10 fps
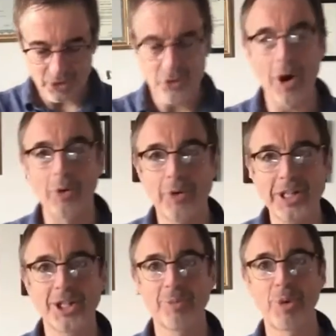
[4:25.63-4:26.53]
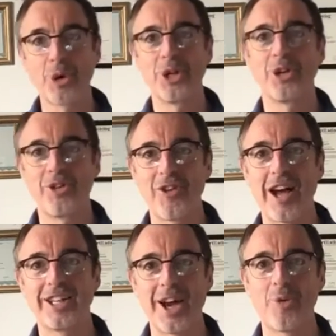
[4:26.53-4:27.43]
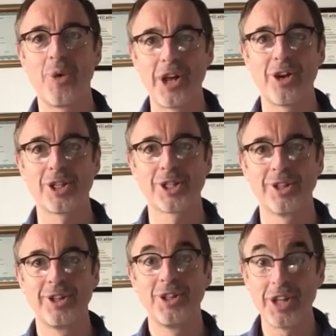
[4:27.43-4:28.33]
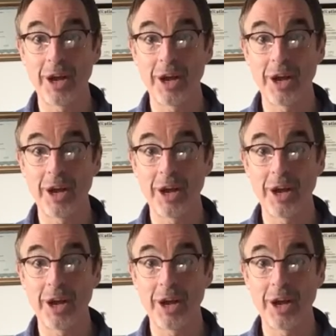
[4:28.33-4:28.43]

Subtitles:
Throughout the rest of the book, you're going to find how weight loss